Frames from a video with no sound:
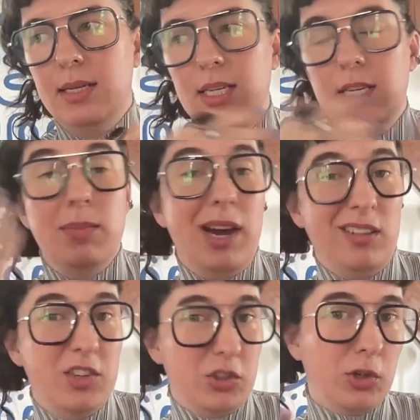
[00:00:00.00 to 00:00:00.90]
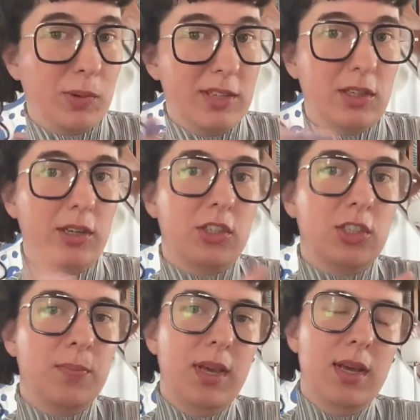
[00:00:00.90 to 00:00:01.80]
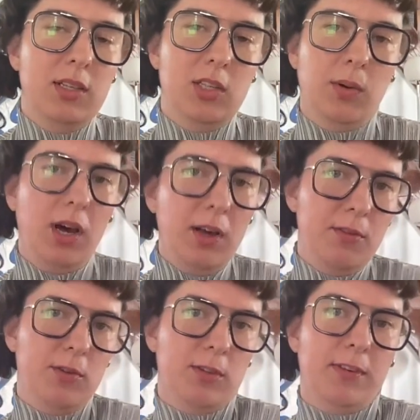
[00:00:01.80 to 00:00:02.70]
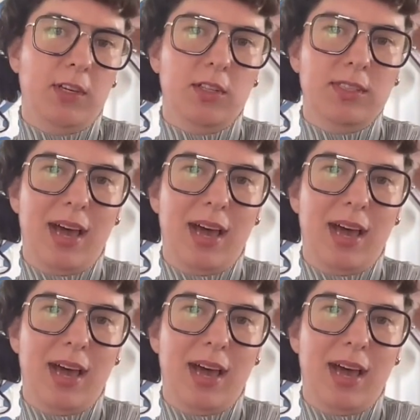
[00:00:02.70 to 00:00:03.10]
in biological research. So in all of those fields,